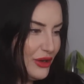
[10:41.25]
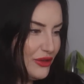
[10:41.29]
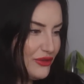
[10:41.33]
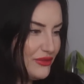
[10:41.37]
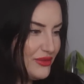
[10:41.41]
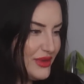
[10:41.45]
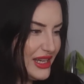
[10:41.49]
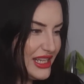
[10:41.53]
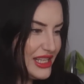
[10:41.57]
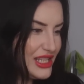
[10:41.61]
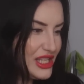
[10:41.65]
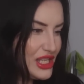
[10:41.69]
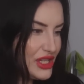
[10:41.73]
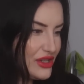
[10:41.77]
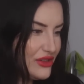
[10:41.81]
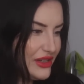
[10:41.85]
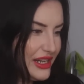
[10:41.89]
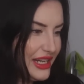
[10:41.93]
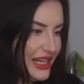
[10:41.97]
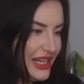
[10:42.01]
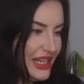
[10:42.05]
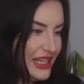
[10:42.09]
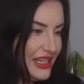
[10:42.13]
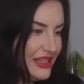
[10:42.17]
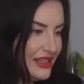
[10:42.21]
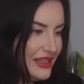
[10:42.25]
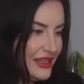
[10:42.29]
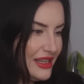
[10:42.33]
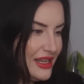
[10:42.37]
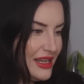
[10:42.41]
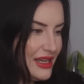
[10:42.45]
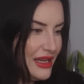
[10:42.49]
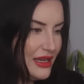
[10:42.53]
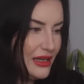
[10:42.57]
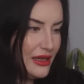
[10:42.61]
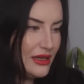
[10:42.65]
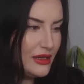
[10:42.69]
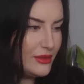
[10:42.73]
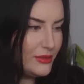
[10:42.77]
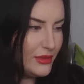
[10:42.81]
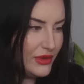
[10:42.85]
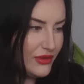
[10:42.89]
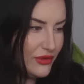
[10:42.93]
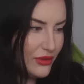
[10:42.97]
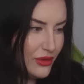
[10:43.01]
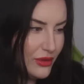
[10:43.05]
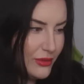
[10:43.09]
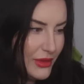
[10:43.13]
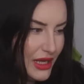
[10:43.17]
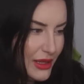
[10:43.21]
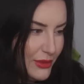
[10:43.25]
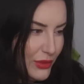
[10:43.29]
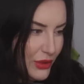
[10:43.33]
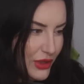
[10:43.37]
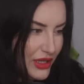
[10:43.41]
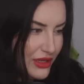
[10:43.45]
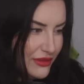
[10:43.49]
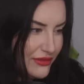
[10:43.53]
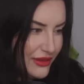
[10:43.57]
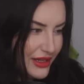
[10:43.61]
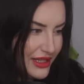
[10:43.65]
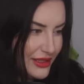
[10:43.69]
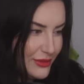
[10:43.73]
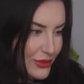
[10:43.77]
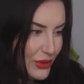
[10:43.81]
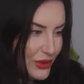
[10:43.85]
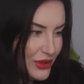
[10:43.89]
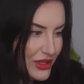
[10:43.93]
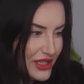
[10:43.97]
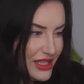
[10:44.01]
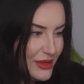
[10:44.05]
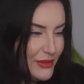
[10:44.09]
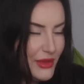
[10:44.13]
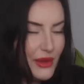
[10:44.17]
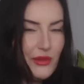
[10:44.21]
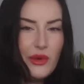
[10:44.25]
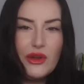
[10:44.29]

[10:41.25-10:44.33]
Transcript: off my screen before my boyfriend walks in.